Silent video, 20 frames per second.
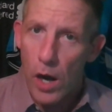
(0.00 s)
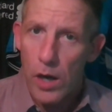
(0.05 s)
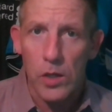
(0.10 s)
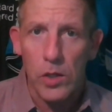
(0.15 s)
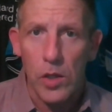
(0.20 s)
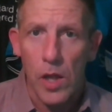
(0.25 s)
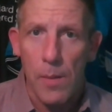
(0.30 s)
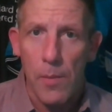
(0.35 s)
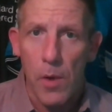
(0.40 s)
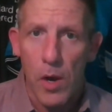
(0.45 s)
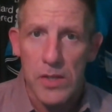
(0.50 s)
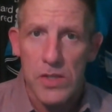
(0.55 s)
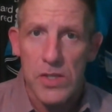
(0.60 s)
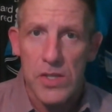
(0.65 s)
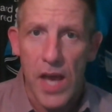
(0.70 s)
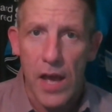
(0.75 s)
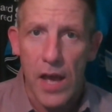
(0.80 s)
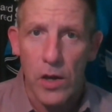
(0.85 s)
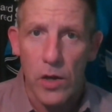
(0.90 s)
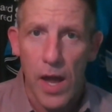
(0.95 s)
our club
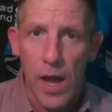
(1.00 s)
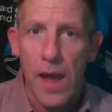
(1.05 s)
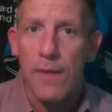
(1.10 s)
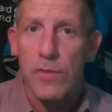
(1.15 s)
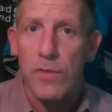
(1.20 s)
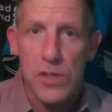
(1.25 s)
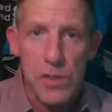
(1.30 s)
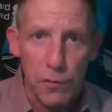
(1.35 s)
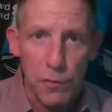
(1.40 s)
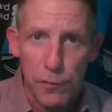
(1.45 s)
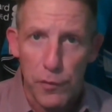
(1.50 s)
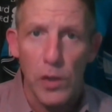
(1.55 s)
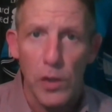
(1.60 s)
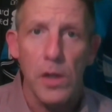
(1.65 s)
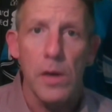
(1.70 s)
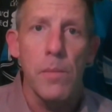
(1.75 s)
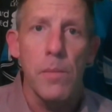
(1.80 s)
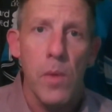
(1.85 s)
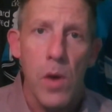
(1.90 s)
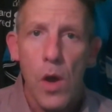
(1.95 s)
on Saturday, if it's a
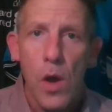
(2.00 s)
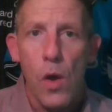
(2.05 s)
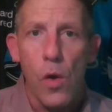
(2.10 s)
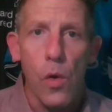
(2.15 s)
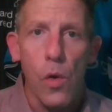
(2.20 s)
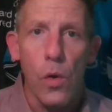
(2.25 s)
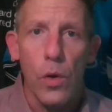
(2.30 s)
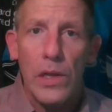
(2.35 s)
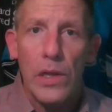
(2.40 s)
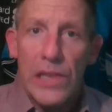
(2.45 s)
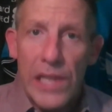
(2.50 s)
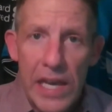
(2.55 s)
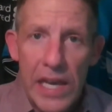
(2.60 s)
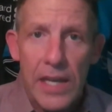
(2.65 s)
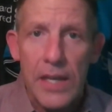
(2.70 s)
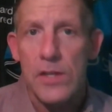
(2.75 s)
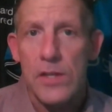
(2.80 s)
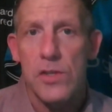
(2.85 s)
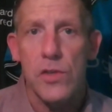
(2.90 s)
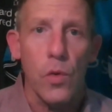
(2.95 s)
Fulham or a
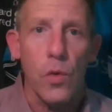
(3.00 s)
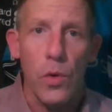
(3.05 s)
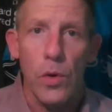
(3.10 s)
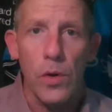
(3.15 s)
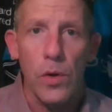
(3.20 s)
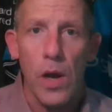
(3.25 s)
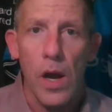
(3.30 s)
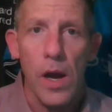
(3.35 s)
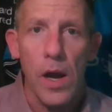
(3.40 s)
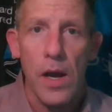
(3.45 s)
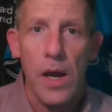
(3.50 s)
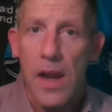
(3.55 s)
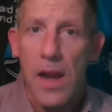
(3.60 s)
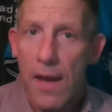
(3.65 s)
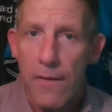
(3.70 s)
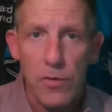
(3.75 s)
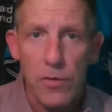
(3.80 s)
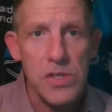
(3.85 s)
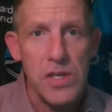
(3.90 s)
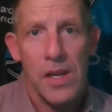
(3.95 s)
Leeds or
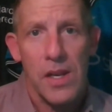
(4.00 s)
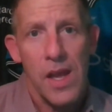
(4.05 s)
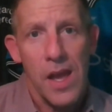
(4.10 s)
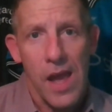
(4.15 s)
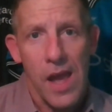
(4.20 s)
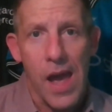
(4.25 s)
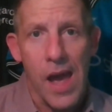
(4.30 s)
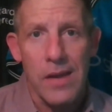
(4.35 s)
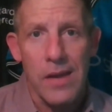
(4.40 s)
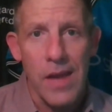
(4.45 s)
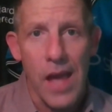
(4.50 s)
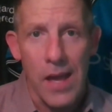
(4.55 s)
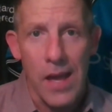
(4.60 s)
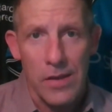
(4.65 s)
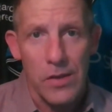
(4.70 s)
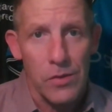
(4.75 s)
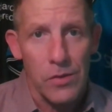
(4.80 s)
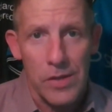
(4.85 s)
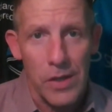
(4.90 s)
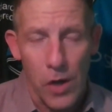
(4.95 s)
an Everton, and
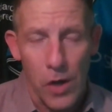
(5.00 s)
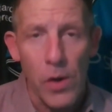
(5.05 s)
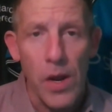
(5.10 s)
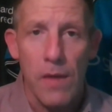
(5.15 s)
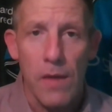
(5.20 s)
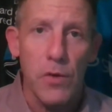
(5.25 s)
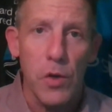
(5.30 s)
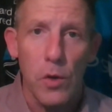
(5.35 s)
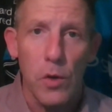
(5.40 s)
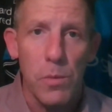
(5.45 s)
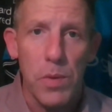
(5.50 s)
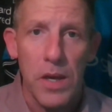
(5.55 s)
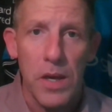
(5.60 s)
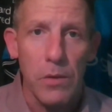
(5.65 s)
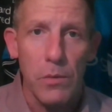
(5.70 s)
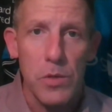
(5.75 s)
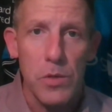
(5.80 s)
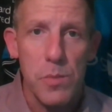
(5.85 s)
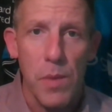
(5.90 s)
you don't have European